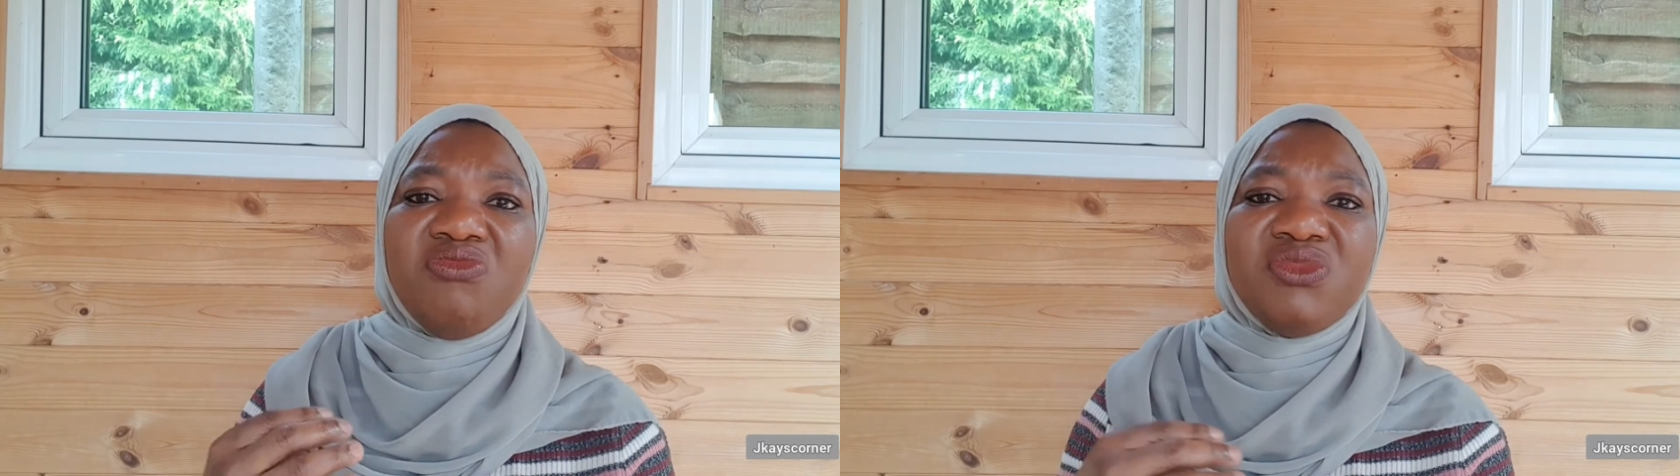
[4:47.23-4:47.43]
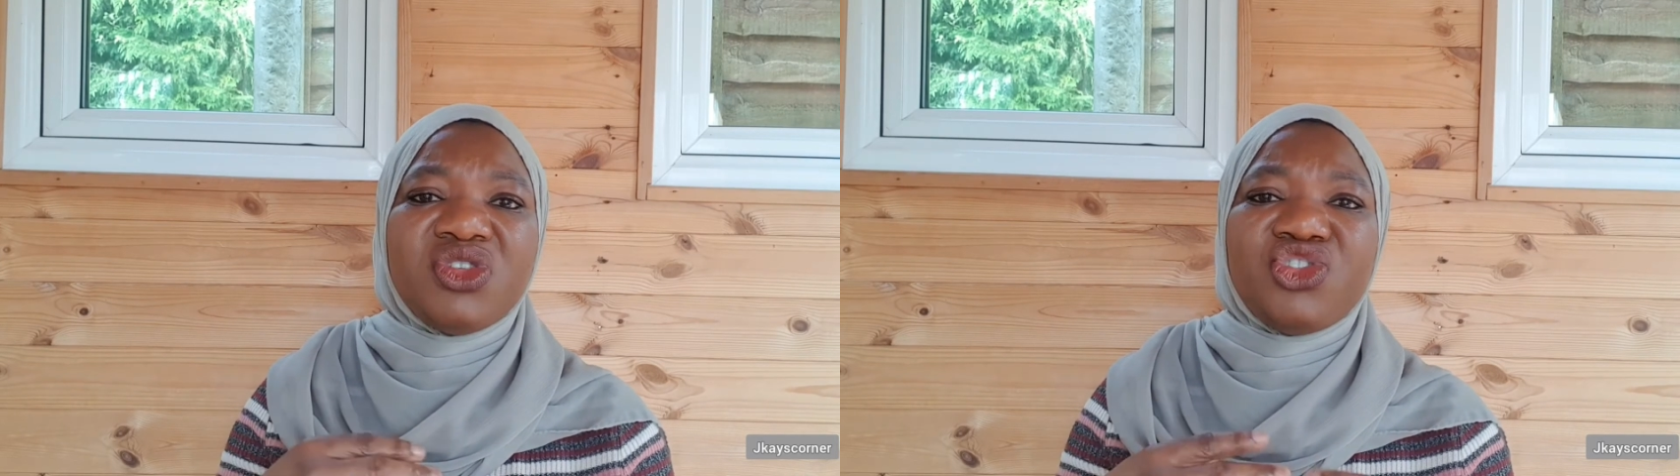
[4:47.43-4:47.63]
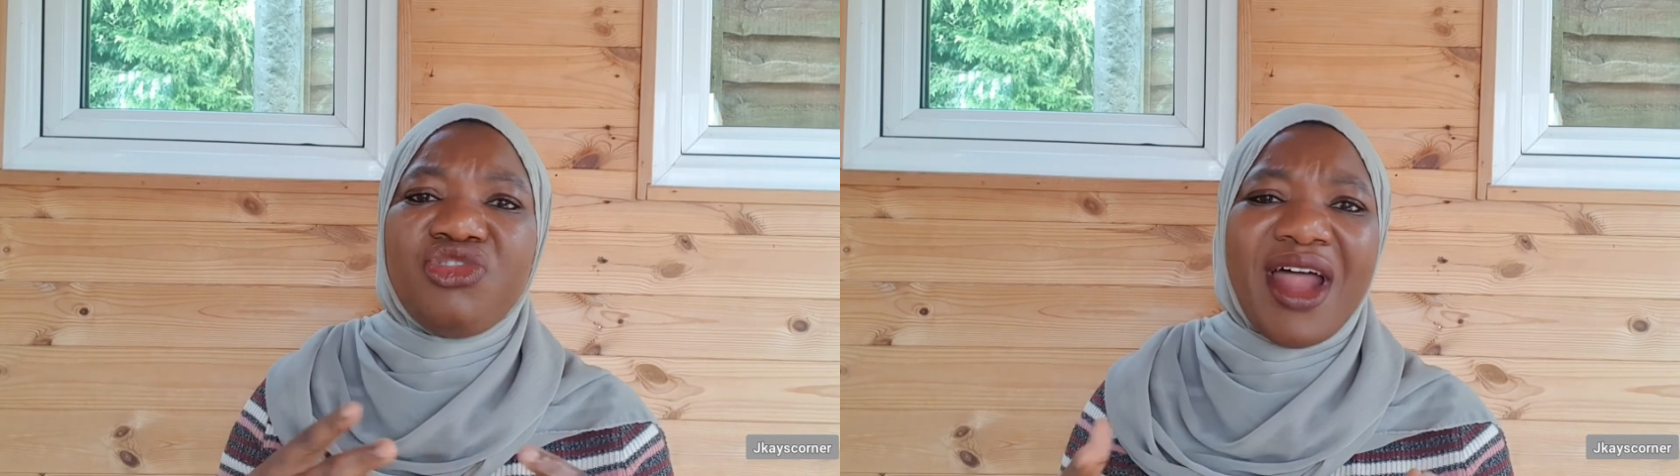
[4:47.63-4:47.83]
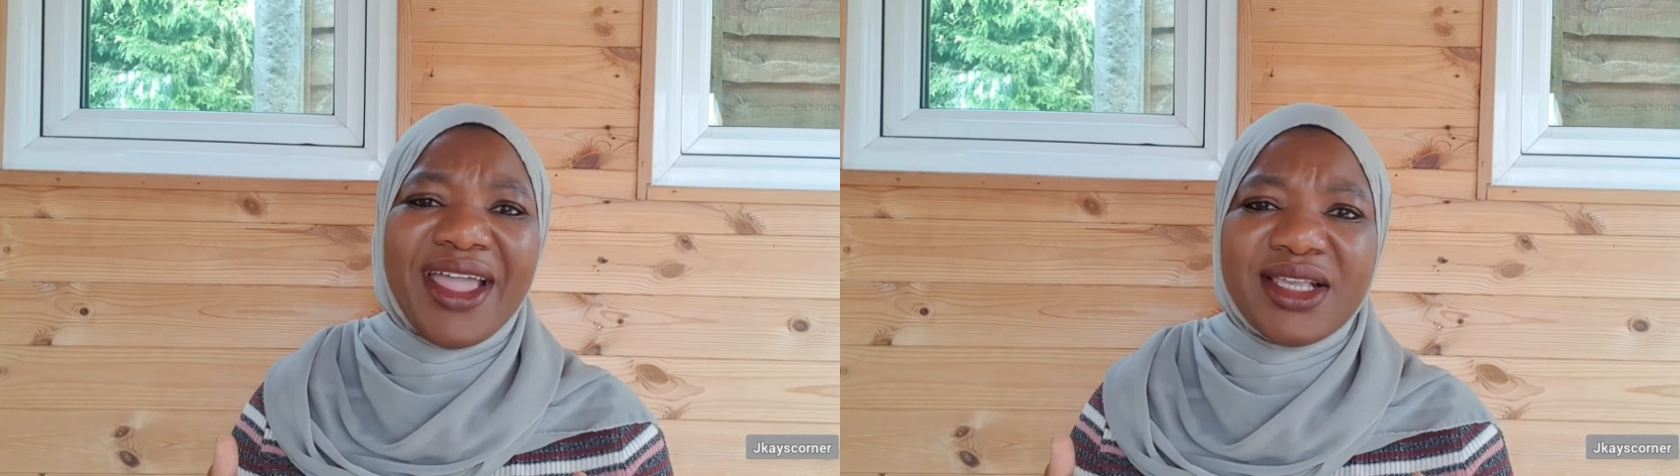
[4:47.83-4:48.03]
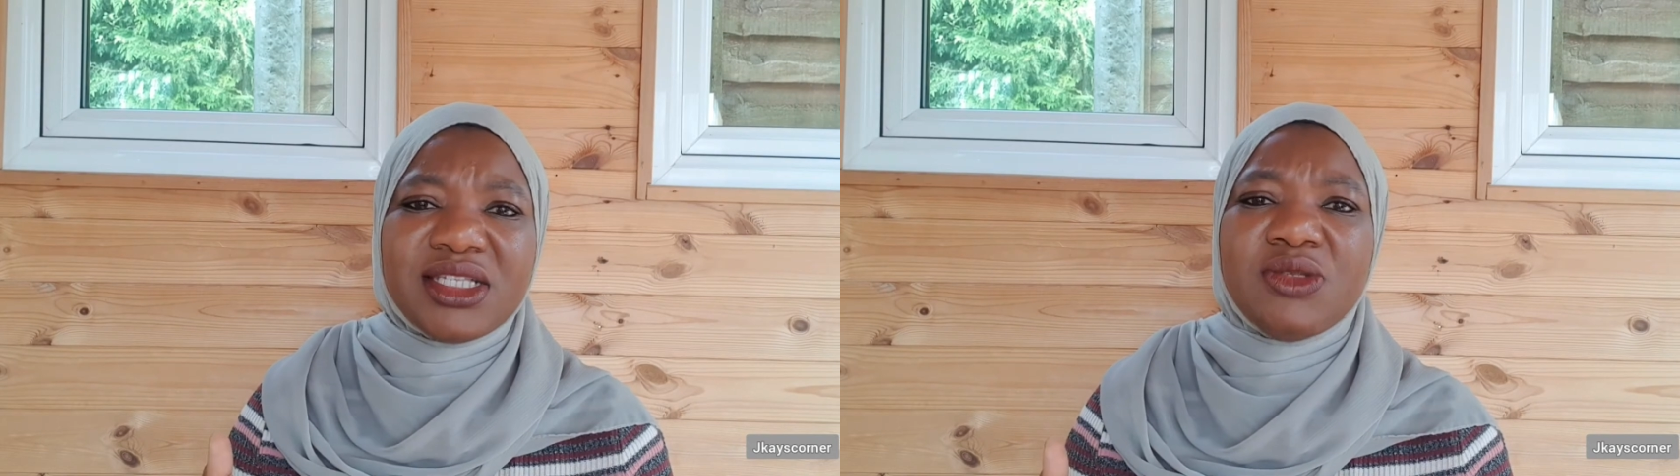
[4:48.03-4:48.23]

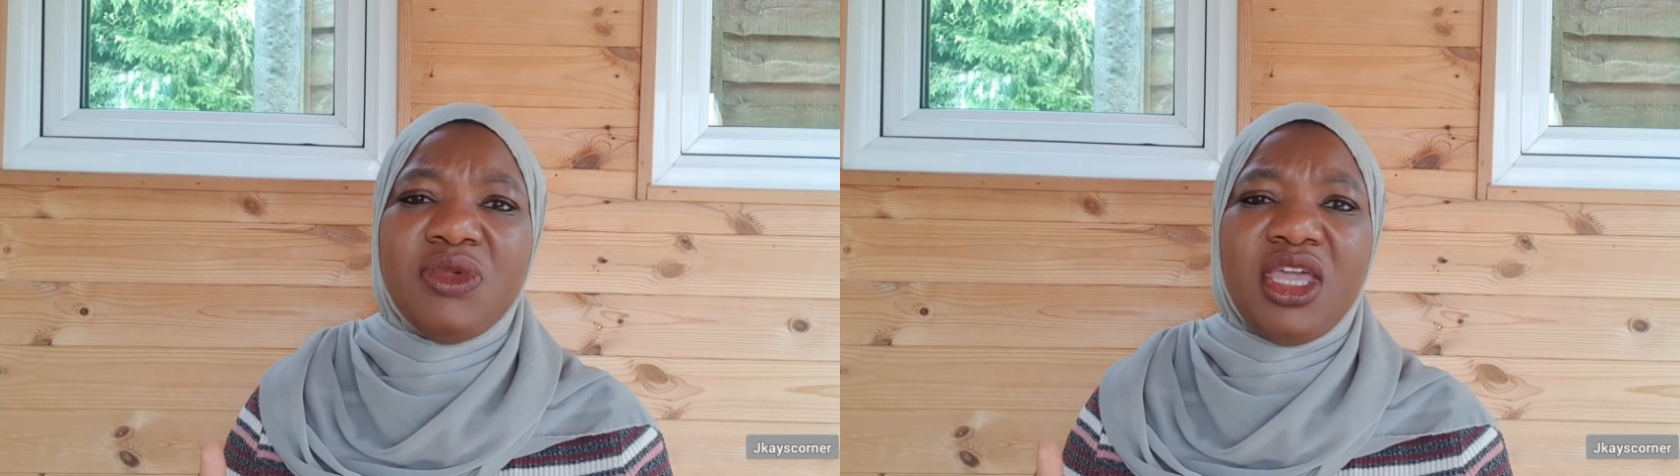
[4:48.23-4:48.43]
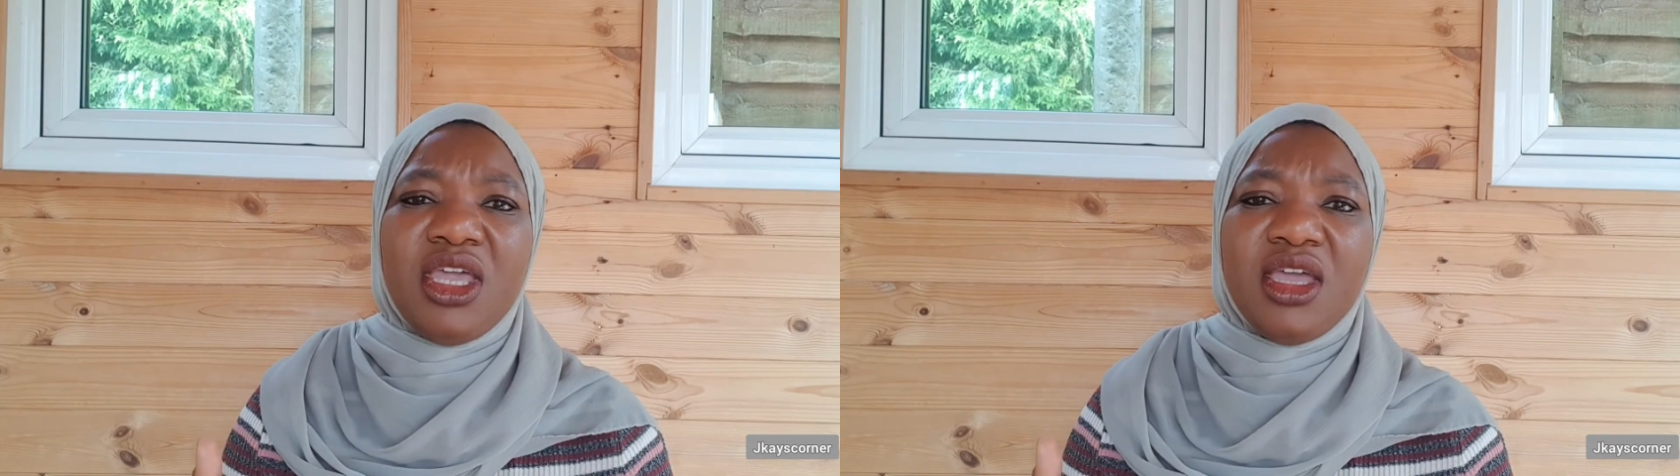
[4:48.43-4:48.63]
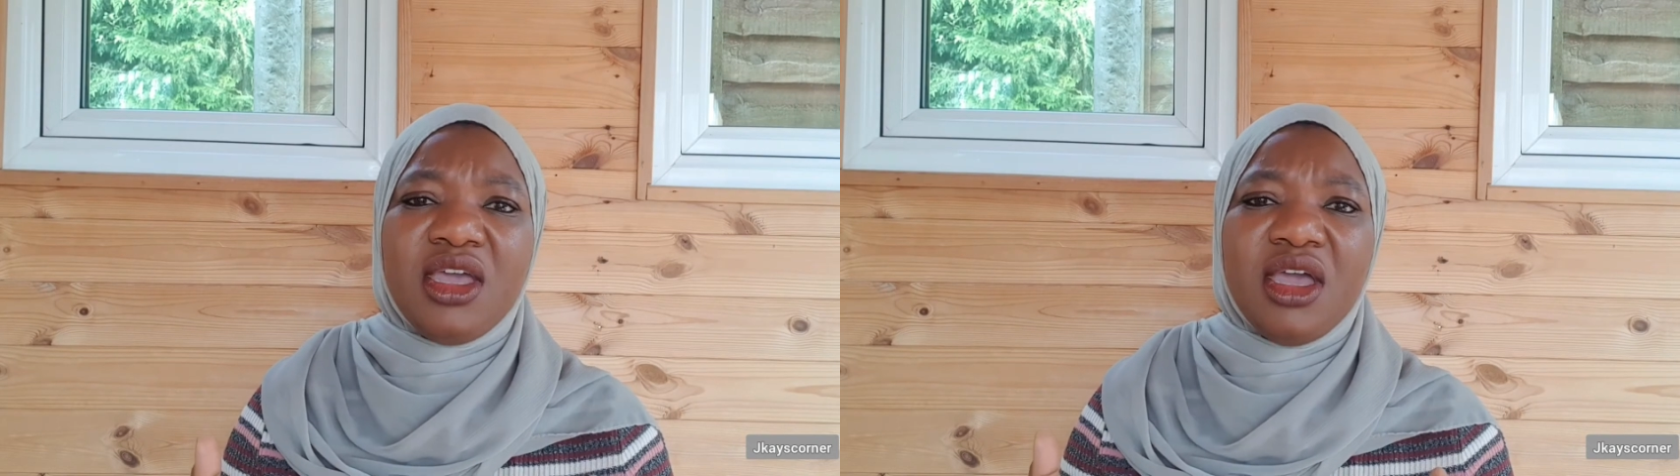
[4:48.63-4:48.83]
strikes me